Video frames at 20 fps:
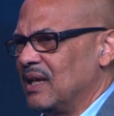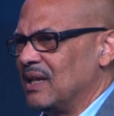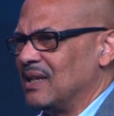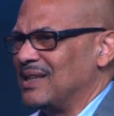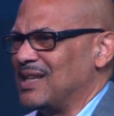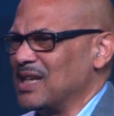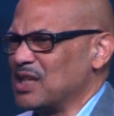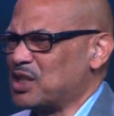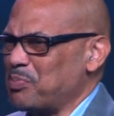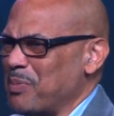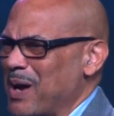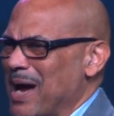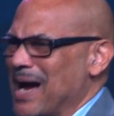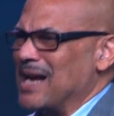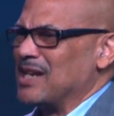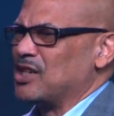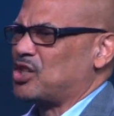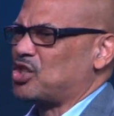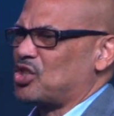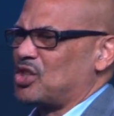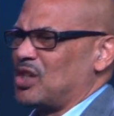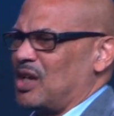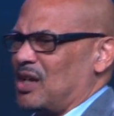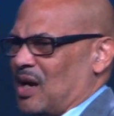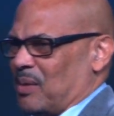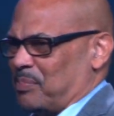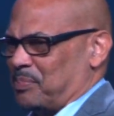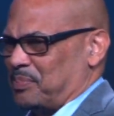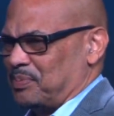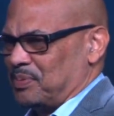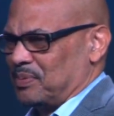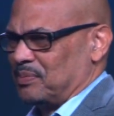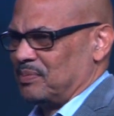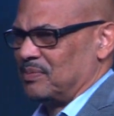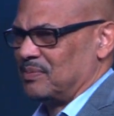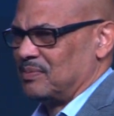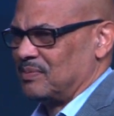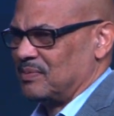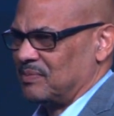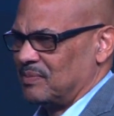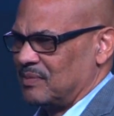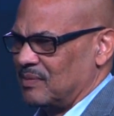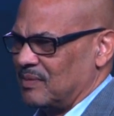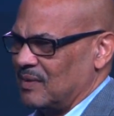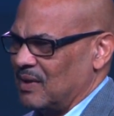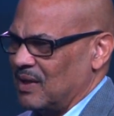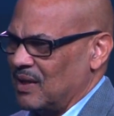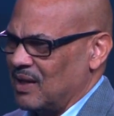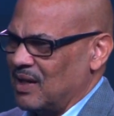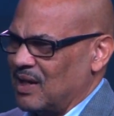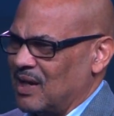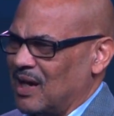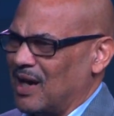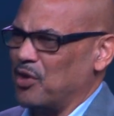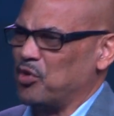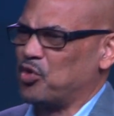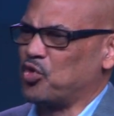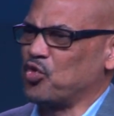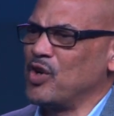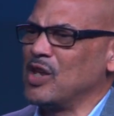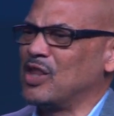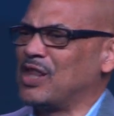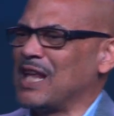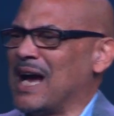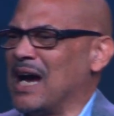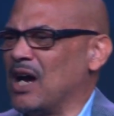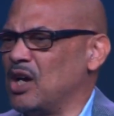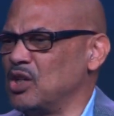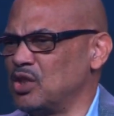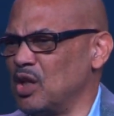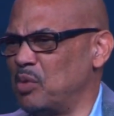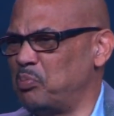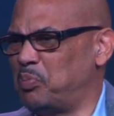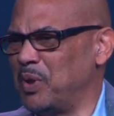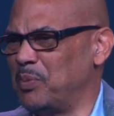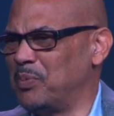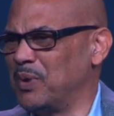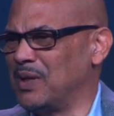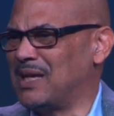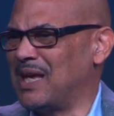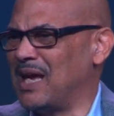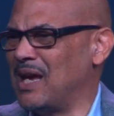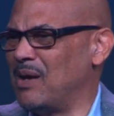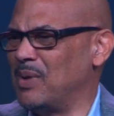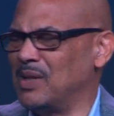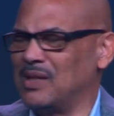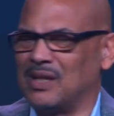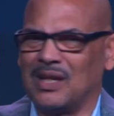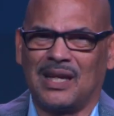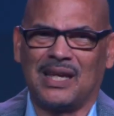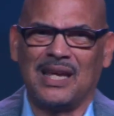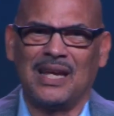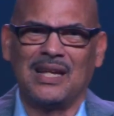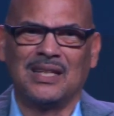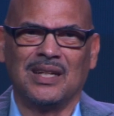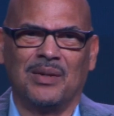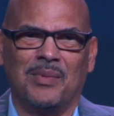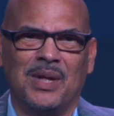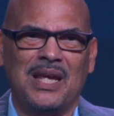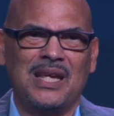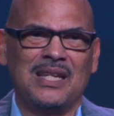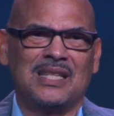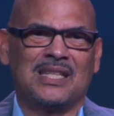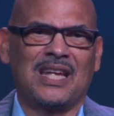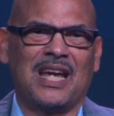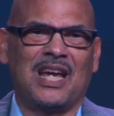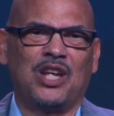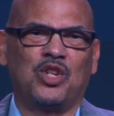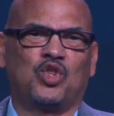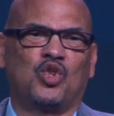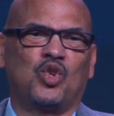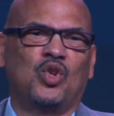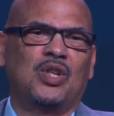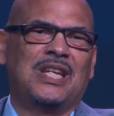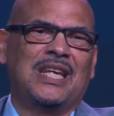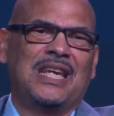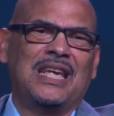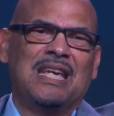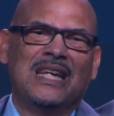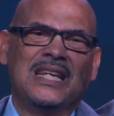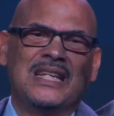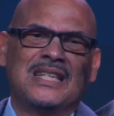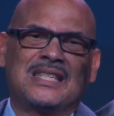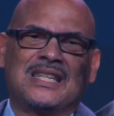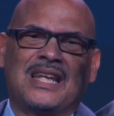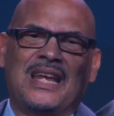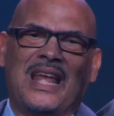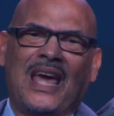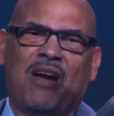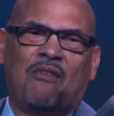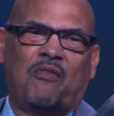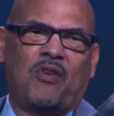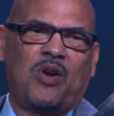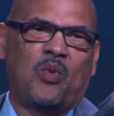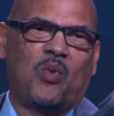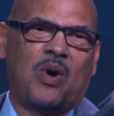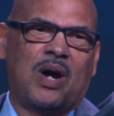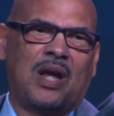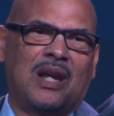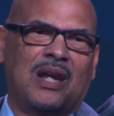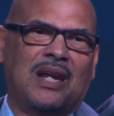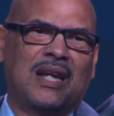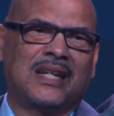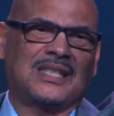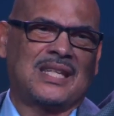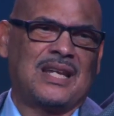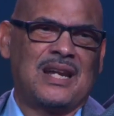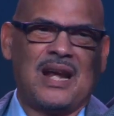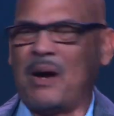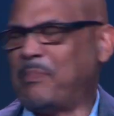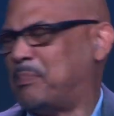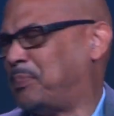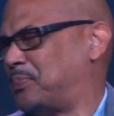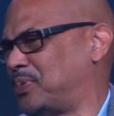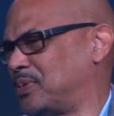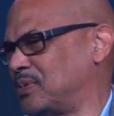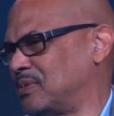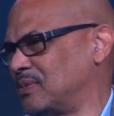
This man stood up, and 3,000 people came into the kingdom, and he said, "Judeans and everyone, listen up."